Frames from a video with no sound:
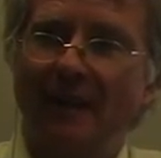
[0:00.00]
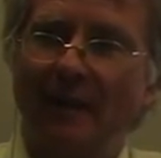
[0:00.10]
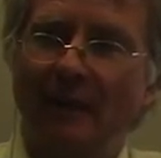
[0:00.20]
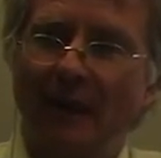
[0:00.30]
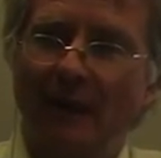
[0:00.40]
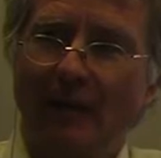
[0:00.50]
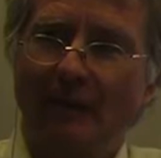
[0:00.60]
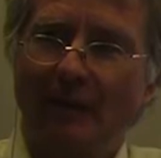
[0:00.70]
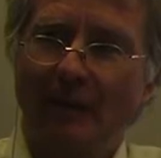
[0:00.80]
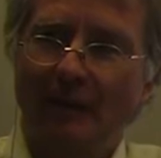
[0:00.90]
The
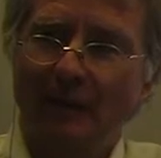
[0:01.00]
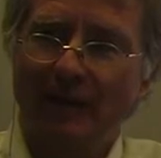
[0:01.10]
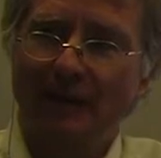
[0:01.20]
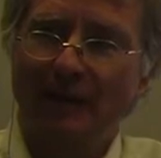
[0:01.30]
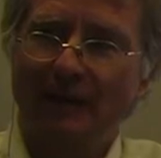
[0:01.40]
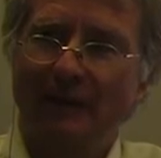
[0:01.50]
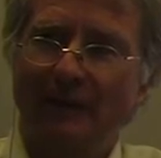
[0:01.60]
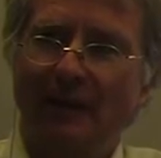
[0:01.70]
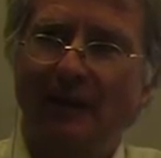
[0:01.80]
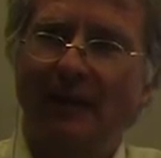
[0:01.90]
grandmother was positive
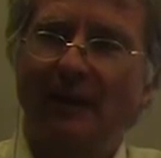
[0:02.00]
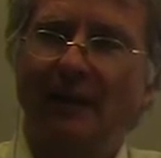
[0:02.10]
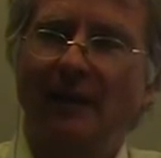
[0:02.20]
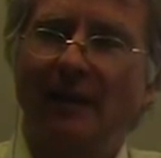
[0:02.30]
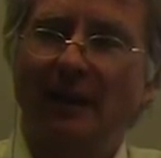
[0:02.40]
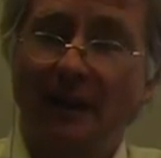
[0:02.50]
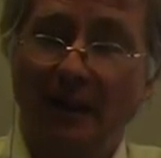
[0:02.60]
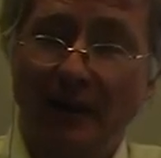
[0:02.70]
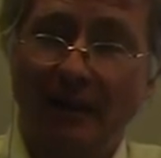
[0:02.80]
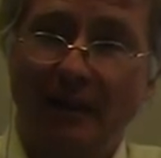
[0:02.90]
and
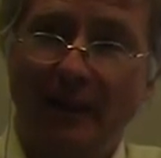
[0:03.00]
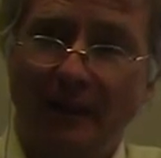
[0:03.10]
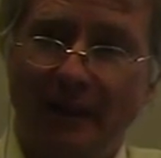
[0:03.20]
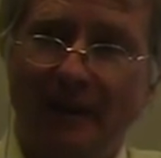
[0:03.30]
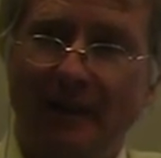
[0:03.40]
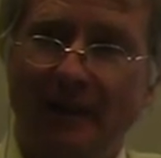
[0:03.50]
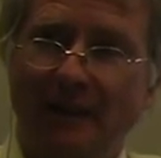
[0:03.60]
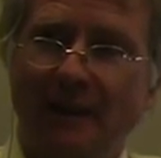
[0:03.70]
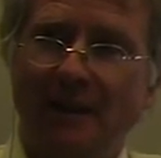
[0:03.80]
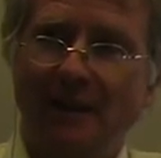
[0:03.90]
died of Huntington's
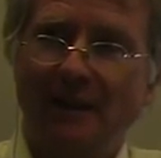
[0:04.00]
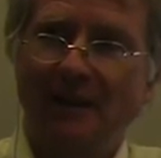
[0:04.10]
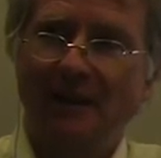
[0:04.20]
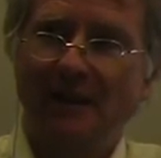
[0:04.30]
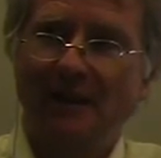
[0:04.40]
disease.